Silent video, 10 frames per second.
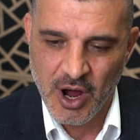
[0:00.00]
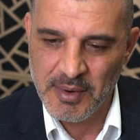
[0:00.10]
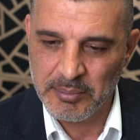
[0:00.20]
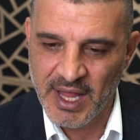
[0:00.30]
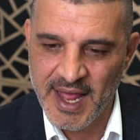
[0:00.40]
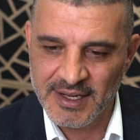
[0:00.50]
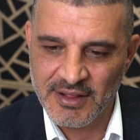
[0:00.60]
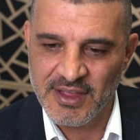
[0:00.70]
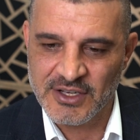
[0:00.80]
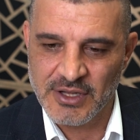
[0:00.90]
planning
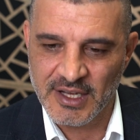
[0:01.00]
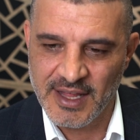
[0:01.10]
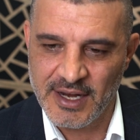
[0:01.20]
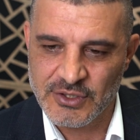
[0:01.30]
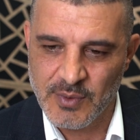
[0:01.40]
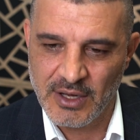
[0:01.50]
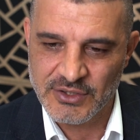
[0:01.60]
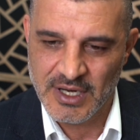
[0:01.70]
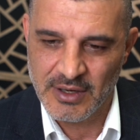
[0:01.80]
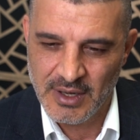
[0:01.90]
and things like that as well.
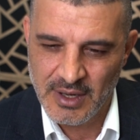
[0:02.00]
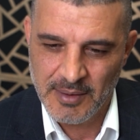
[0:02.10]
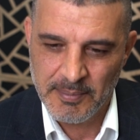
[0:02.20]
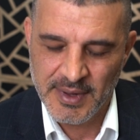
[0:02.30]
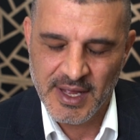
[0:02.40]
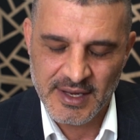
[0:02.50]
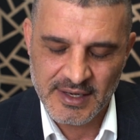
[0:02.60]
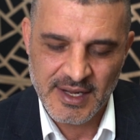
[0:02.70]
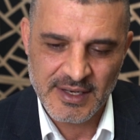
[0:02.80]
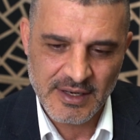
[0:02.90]
So
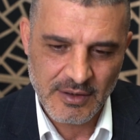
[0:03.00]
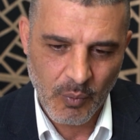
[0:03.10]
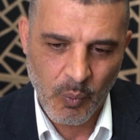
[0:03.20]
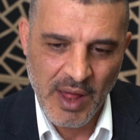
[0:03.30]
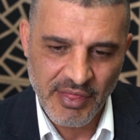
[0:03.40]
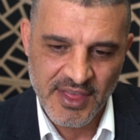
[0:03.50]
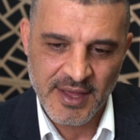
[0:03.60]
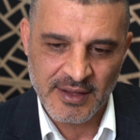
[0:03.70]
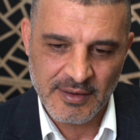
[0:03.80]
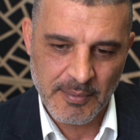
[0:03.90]
one
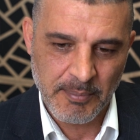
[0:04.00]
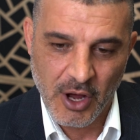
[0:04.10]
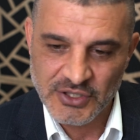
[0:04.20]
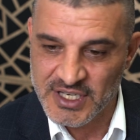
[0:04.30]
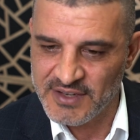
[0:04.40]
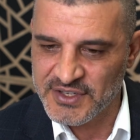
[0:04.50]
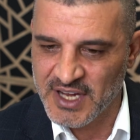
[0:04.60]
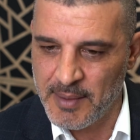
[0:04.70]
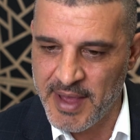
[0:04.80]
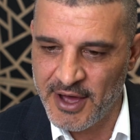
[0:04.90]
thing positive to
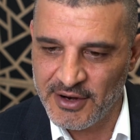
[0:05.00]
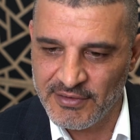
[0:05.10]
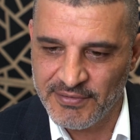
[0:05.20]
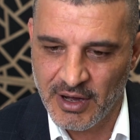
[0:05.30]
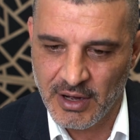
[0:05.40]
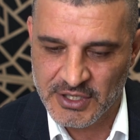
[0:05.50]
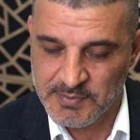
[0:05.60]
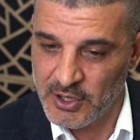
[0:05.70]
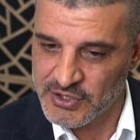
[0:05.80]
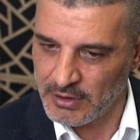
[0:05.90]
come out of, I
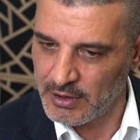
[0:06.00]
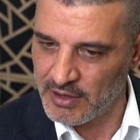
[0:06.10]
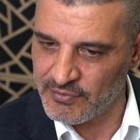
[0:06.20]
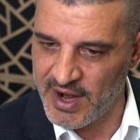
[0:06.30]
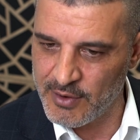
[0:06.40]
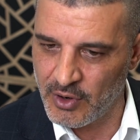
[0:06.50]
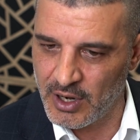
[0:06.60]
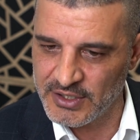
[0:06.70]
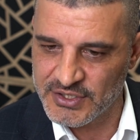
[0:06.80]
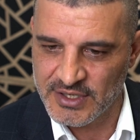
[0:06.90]
suppose, a lot of rate
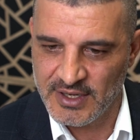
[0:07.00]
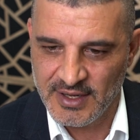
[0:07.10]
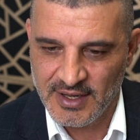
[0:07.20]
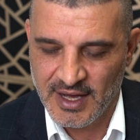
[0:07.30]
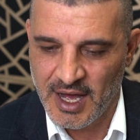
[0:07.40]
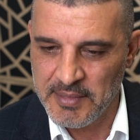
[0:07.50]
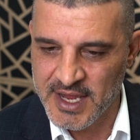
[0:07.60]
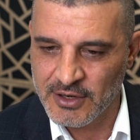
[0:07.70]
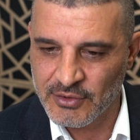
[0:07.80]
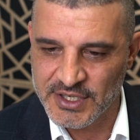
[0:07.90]
rise
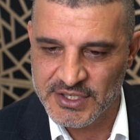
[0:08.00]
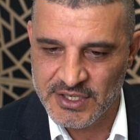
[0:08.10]
increases.